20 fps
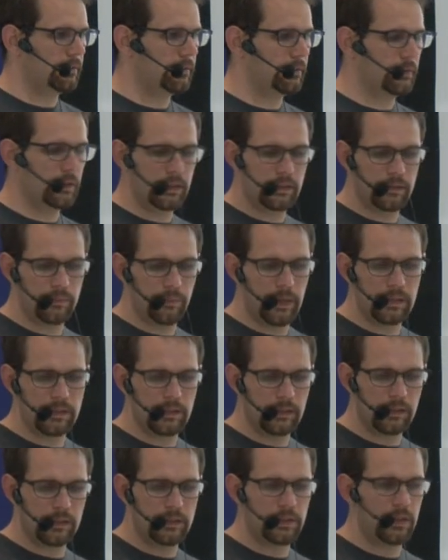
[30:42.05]
This
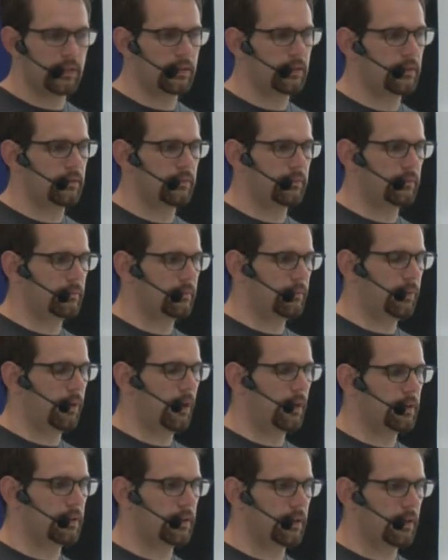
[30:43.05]
basically just
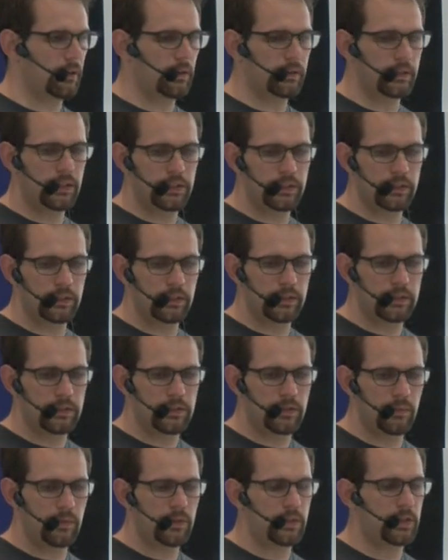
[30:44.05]
plots the conditional
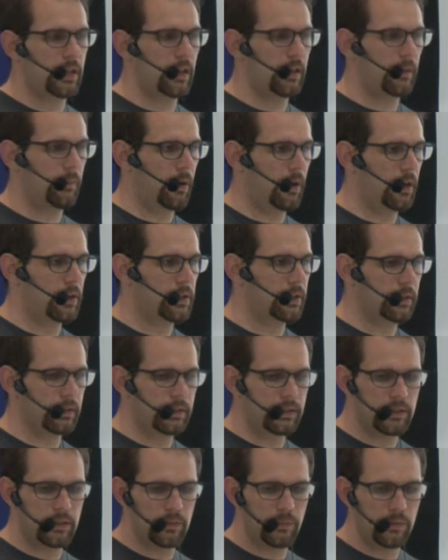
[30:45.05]
distribution and the marginal
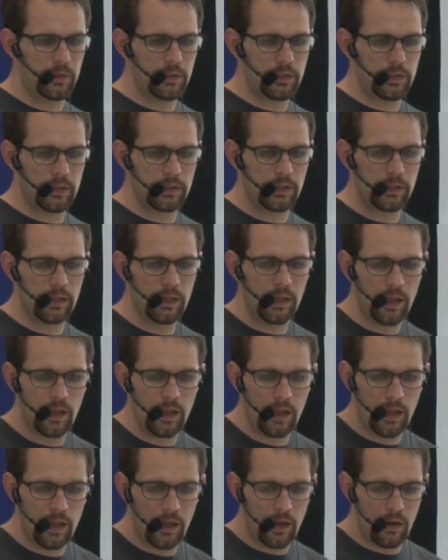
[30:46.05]
distribution
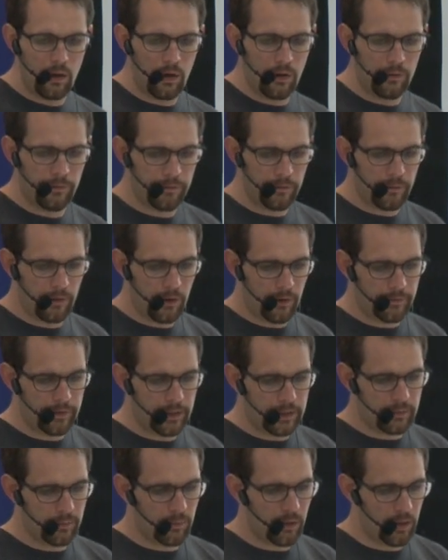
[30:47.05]
of
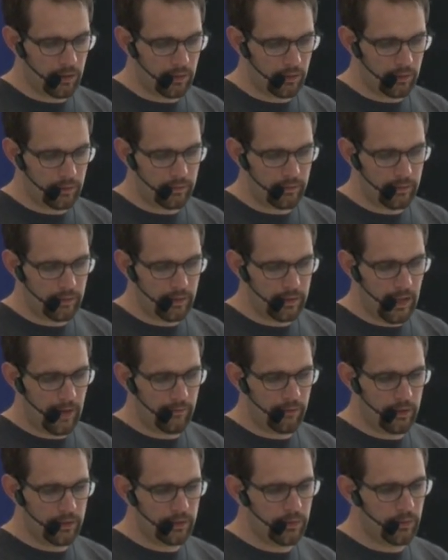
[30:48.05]
this model.
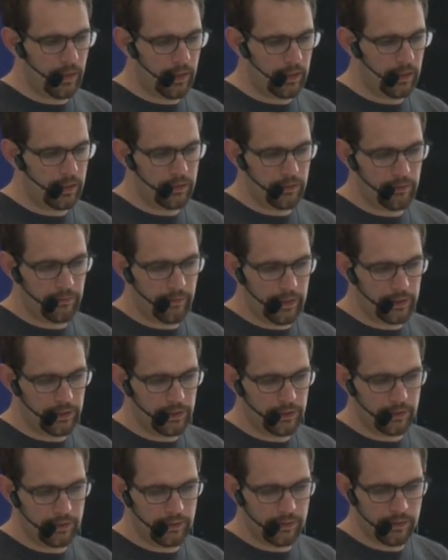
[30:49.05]
Never do any
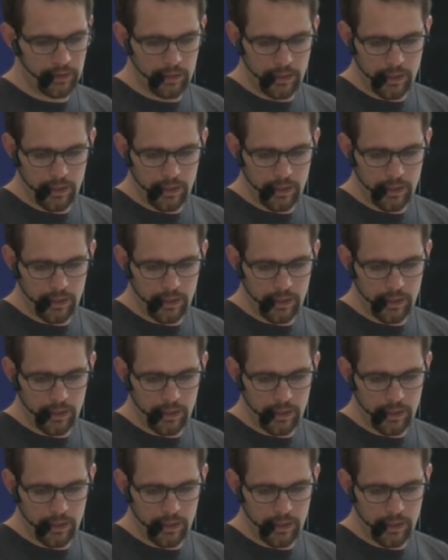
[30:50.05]
interventions.